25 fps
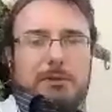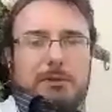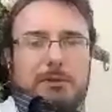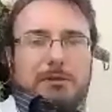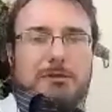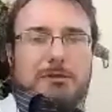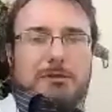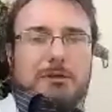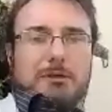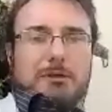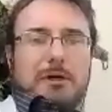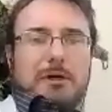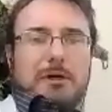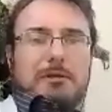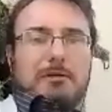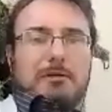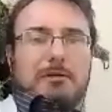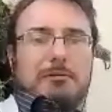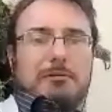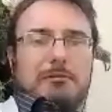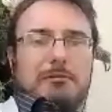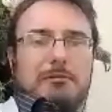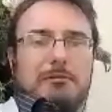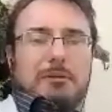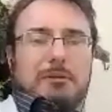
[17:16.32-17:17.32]
um,
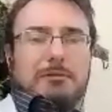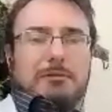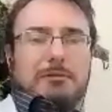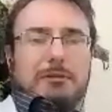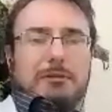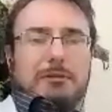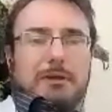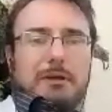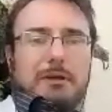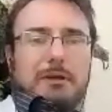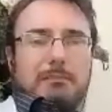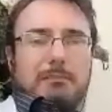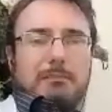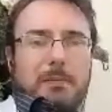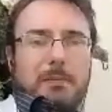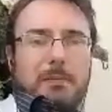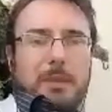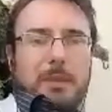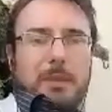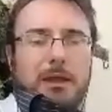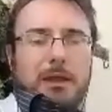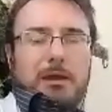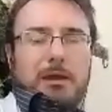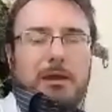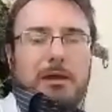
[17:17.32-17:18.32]
formal
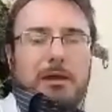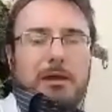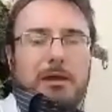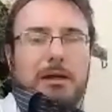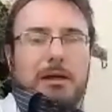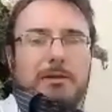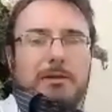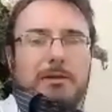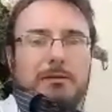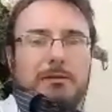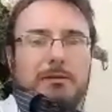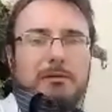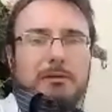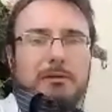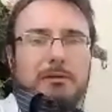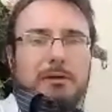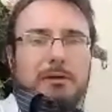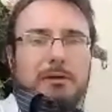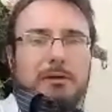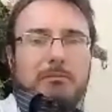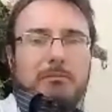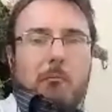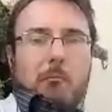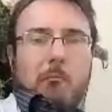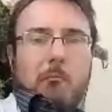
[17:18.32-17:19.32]
uh, side of
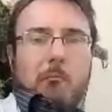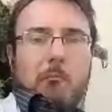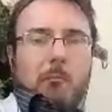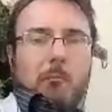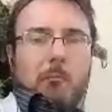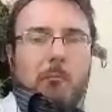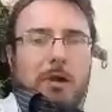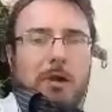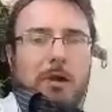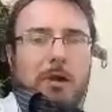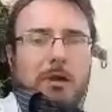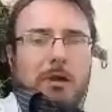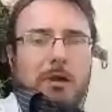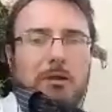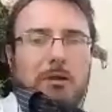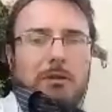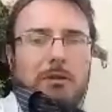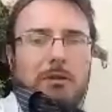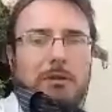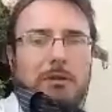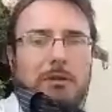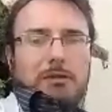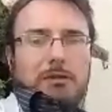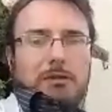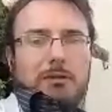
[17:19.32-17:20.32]
Islam,
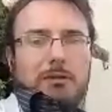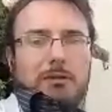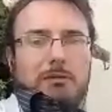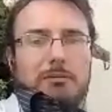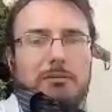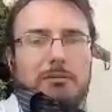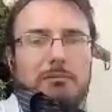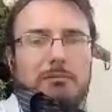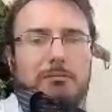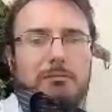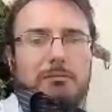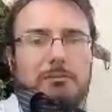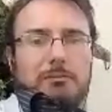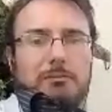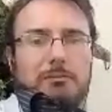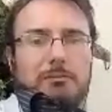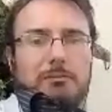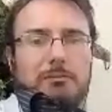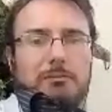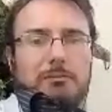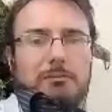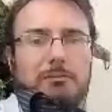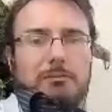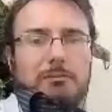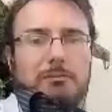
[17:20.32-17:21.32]
and
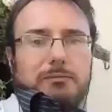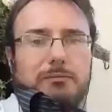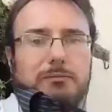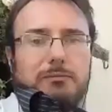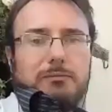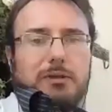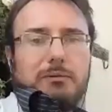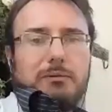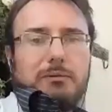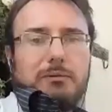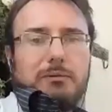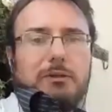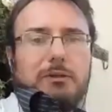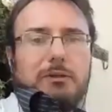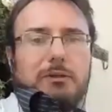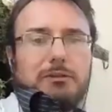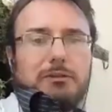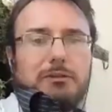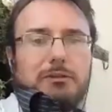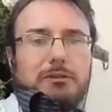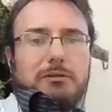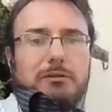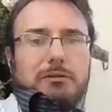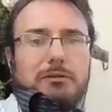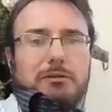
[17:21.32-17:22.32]
um,
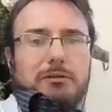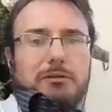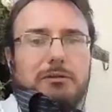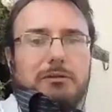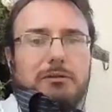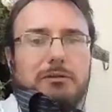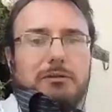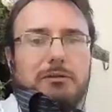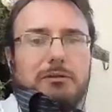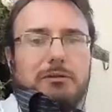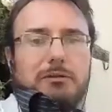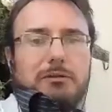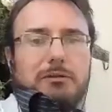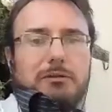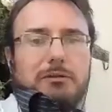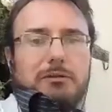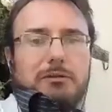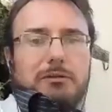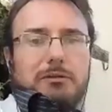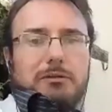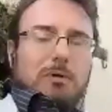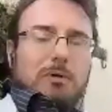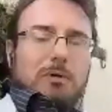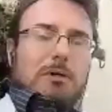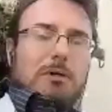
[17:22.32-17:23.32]
that's pretty
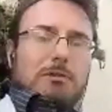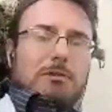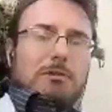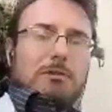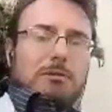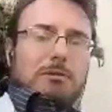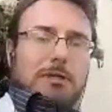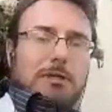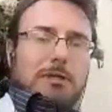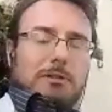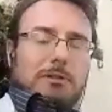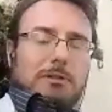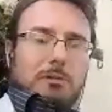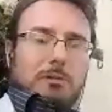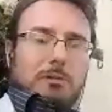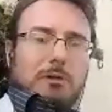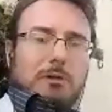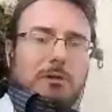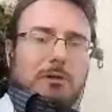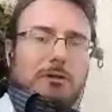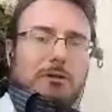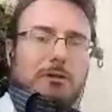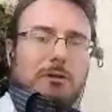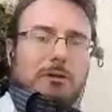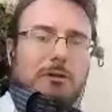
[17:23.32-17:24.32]
much the describes the
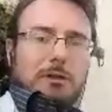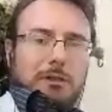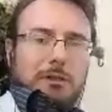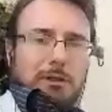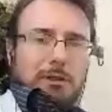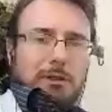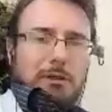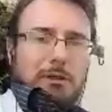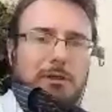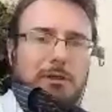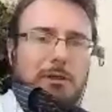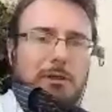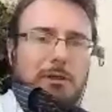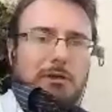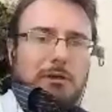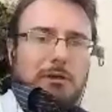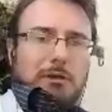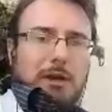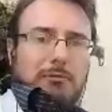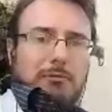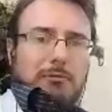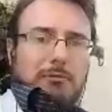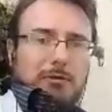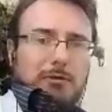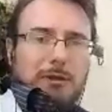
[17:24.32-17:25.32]
population. That's
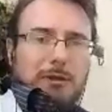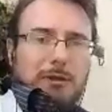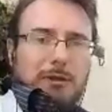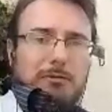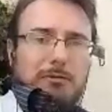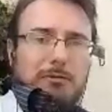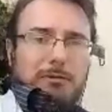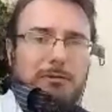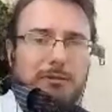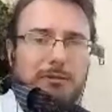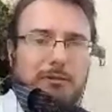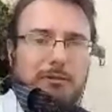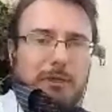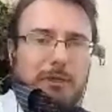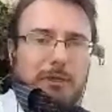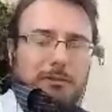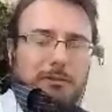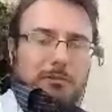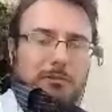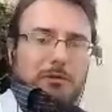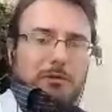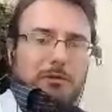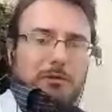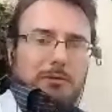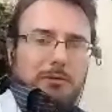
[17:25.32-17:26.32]
why uh,
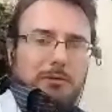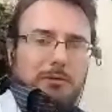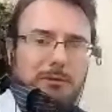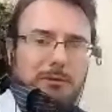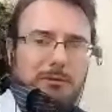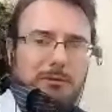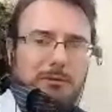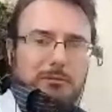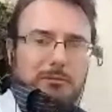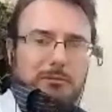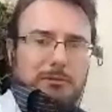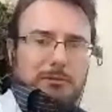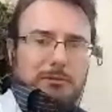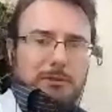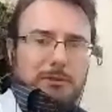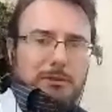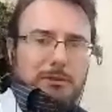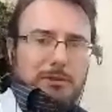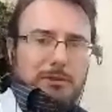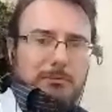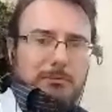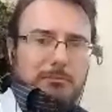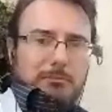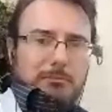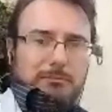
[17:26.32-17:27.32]
counterterrorism experts
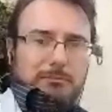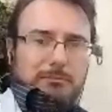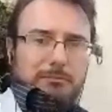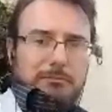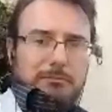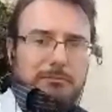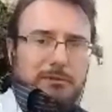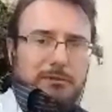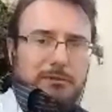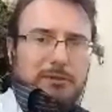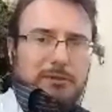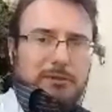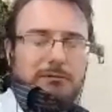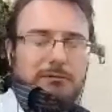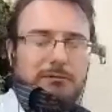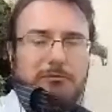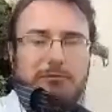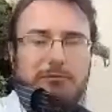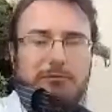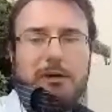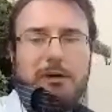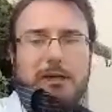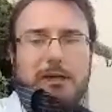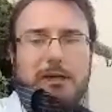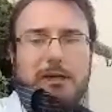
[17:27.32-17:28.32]
um,
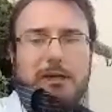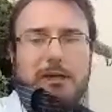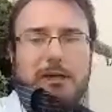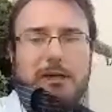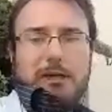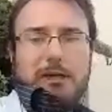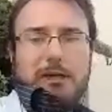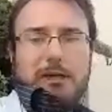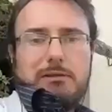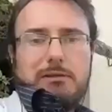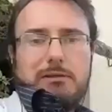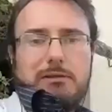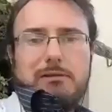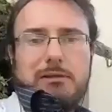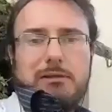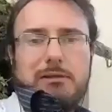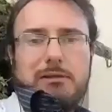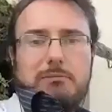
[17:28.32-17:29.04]
didn't find the